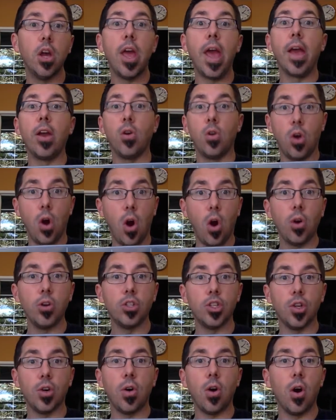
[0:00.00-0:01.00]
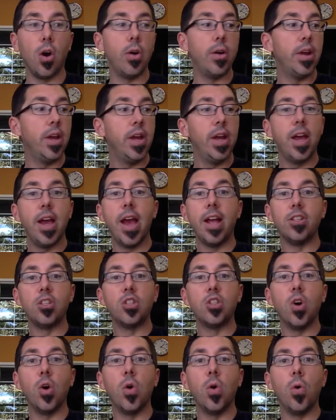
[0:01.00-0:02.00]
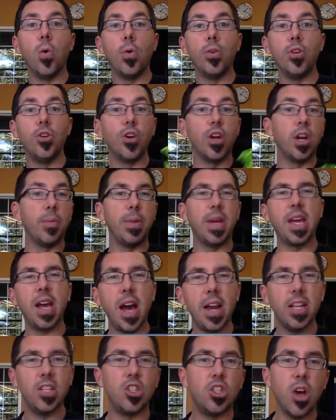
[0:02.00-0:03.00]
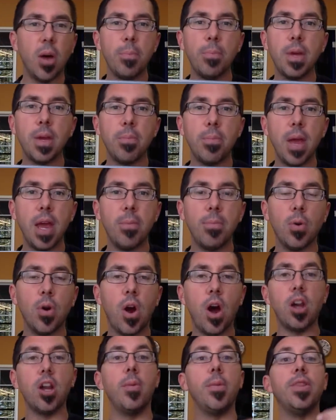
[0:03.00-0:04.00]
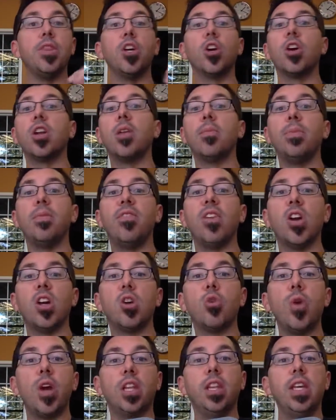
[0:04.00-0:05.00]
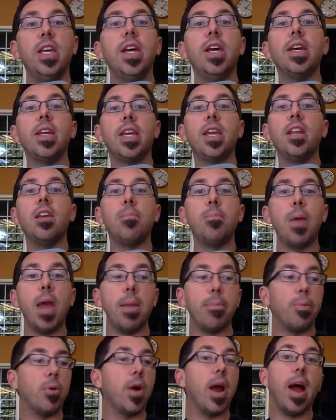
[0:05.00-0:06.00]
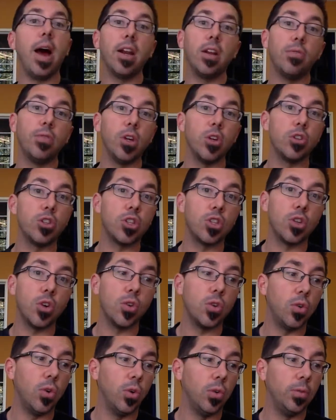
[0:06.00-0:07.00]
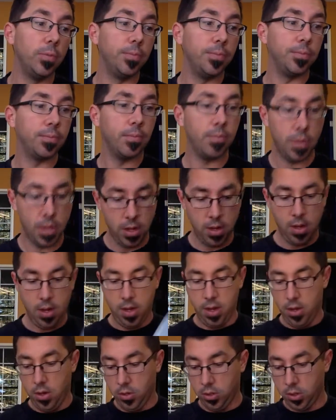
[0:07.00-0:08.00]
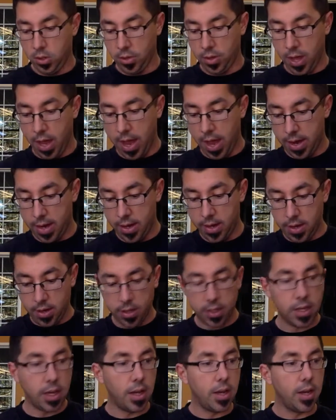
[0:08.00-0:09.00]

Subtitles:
and guard your heart. And so you're going to be kind of dumping paper on them, and they're going to be very quickly getting paper out of their circle. So that is